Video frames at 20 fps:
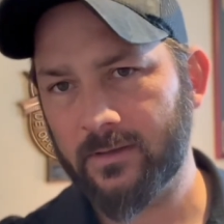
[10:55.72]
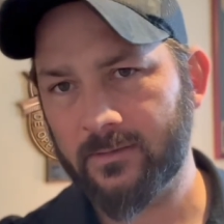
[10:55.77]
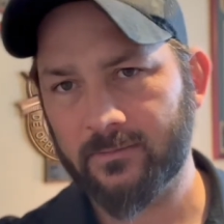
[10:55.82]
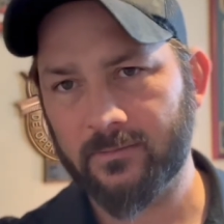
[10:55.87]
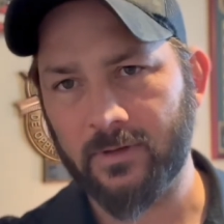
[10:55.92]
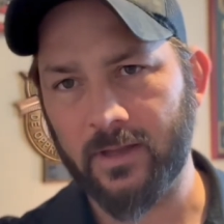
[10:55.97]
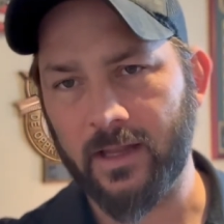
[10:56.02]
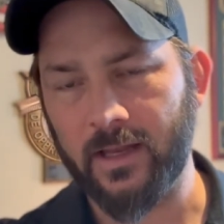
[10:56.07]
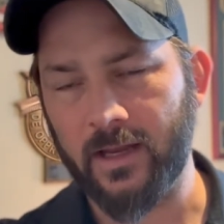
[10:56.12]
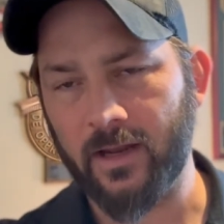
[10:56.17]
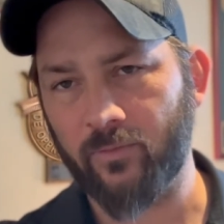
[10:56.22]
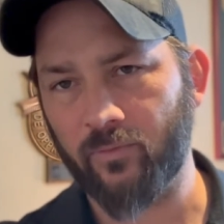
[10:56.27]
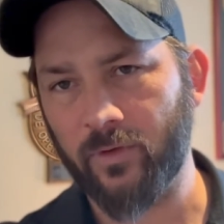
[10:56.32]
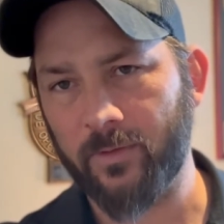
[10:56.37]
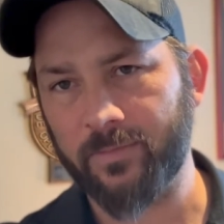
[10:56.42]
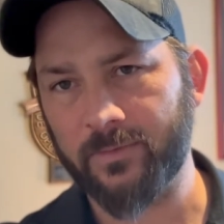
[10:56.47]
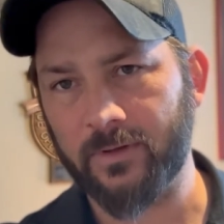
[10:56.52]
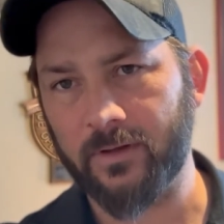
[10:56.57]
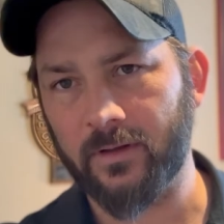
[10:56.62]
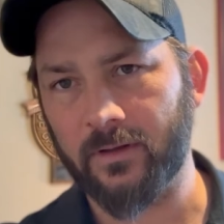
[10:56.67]
and I
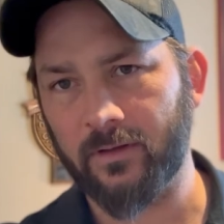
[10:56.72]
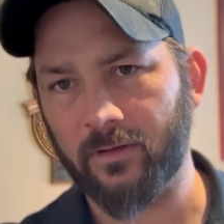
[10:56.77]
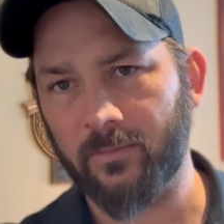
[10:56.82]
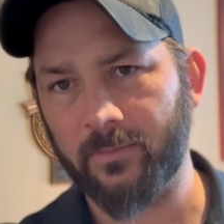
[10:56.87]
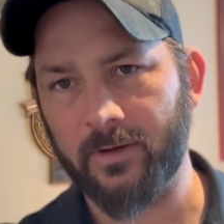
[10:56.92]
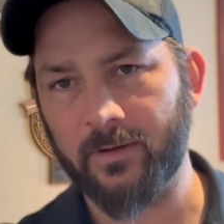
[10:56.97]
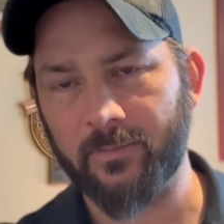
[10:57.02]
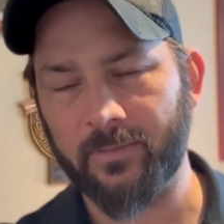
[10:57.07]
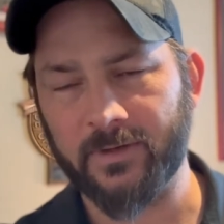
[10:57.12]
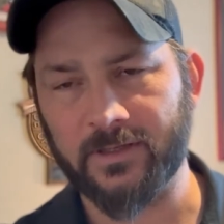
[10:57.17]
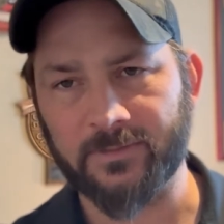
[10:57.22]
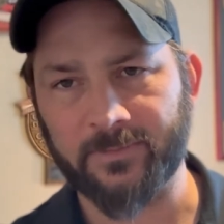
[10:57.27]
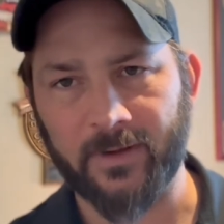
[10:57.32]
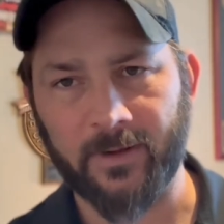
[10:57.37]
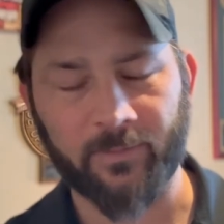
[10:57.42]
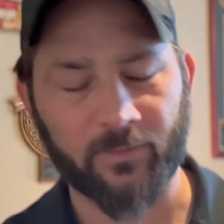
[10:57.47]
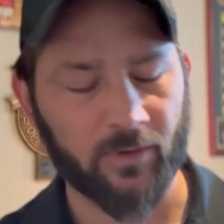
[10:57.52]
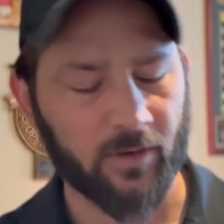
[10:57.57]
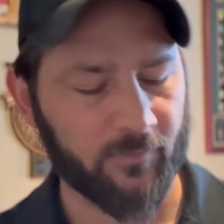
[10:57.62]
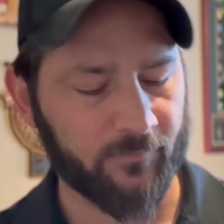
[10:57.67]
ripped a little bit of piece of
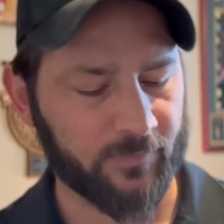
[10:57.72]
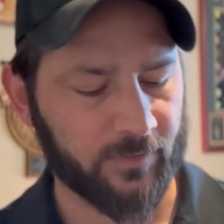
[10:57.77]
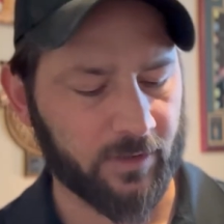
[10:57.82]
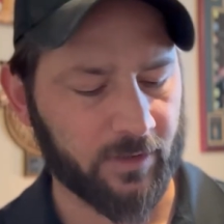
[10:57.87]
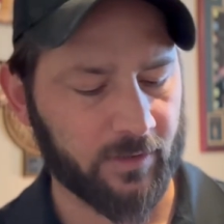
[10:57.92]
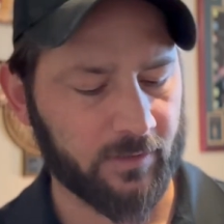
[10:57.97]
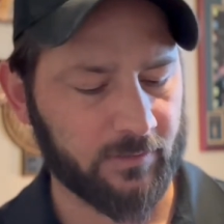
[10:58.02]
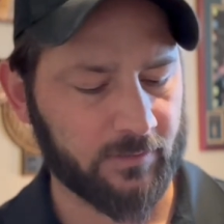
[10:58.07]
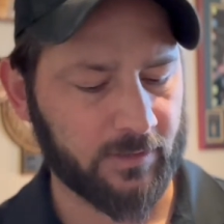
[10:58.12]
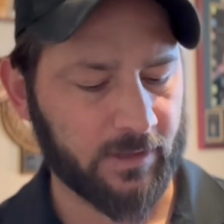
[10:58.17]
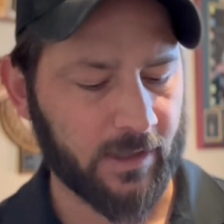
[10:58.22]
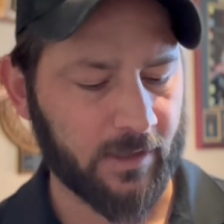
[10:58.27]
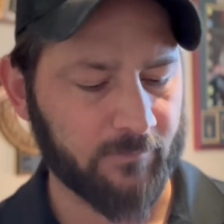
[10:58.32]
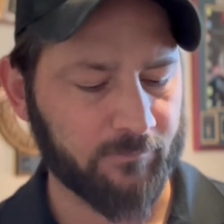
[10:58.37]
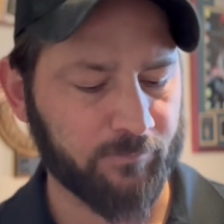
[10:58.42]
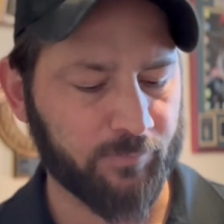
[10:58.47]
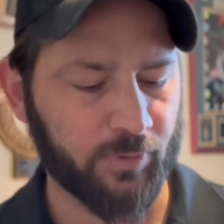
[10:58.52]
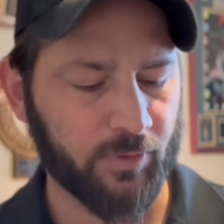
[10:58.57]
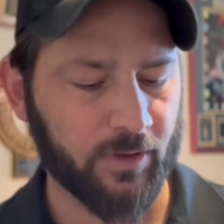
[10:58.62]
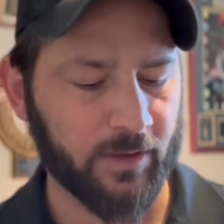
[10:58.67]
paper off there
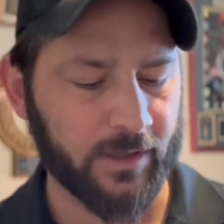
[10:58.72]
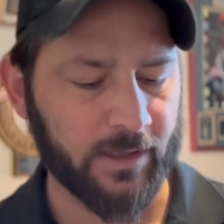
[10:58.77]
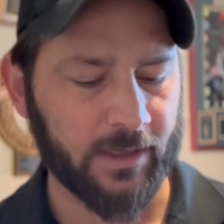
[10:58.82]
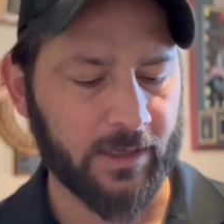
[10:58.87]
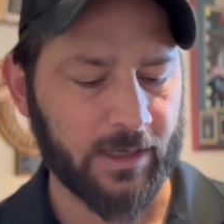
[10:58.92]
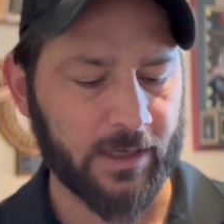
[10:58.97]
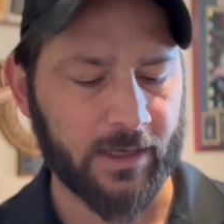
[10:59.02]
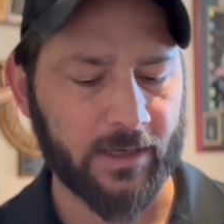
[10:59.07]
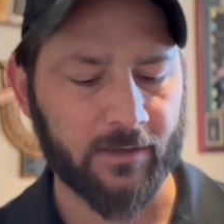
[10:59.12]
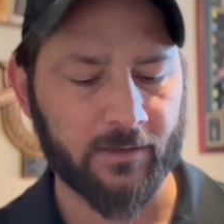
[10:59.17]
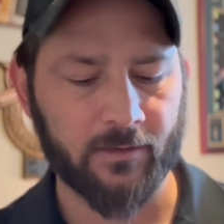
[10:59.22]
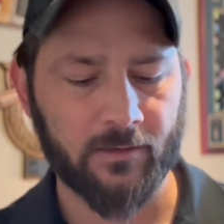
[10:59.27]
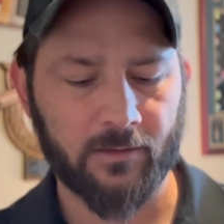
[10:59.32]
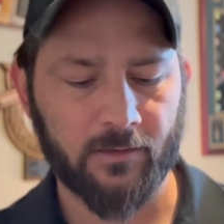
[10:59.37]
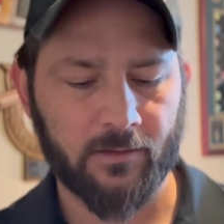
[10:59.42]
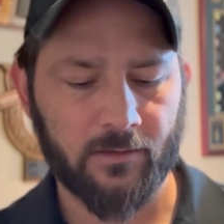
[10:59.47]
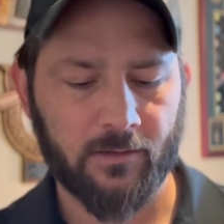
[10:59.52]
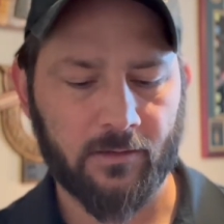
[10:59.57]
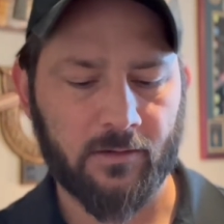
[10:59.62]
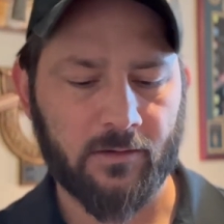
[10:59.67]
and put it
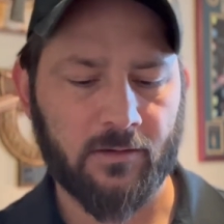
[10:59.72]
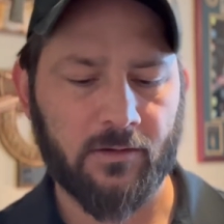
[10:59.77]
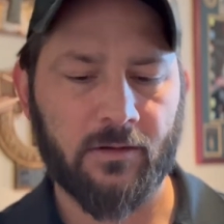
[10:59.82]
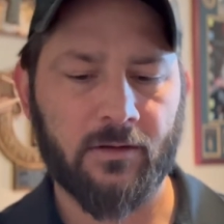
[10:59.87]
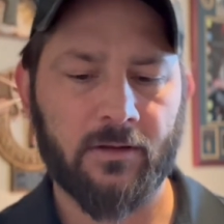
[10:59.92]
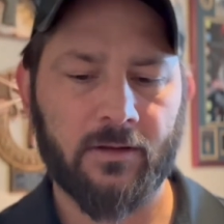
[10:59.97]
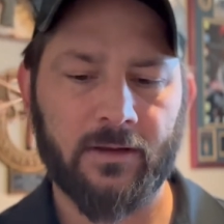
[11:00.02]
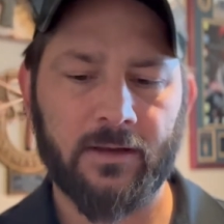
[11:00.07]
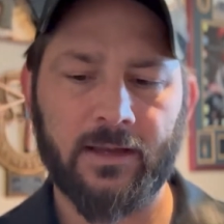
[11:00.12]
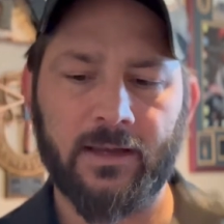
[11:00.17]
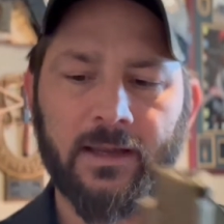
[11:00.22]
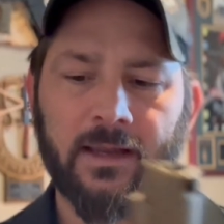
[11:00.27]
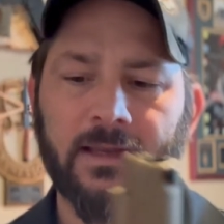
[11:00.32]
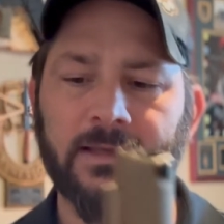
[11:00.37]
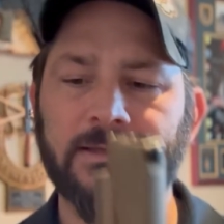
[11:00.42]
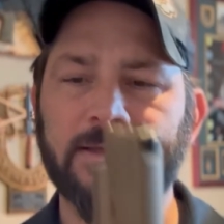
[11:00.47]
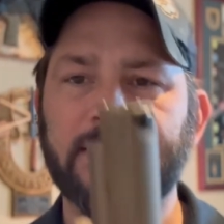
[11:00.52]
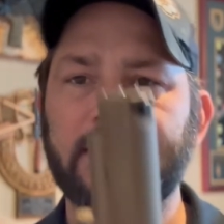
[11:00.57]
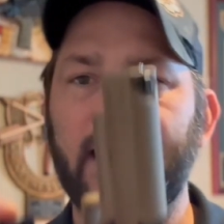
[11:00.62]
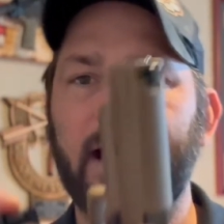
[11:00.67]

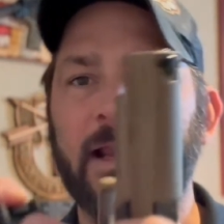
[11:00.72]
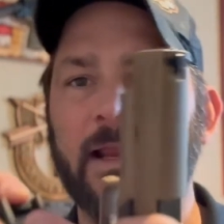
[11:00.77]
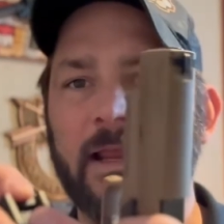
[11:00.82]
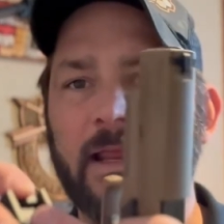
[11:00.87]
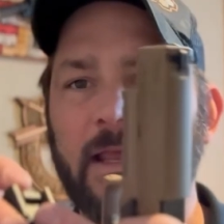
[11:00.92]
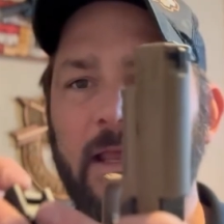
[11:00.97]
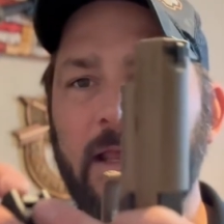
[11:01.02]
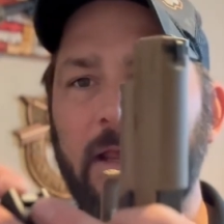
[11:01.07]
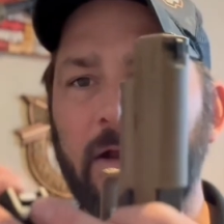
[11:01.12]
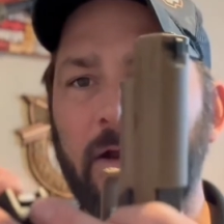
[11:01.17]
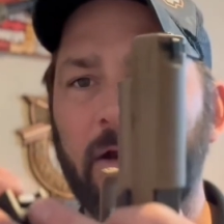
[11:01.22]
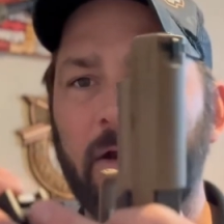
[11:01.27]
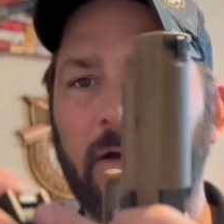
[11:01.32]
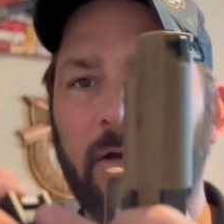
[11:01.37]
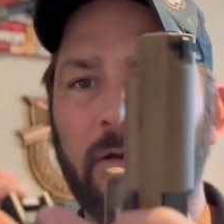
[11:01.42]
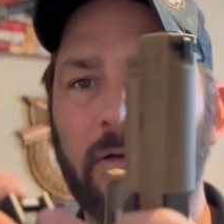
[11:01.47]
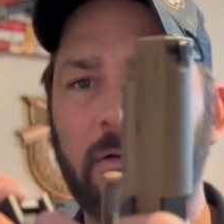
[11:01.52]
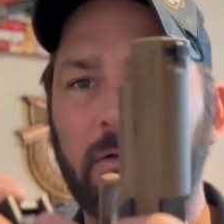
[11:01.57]
inside of here,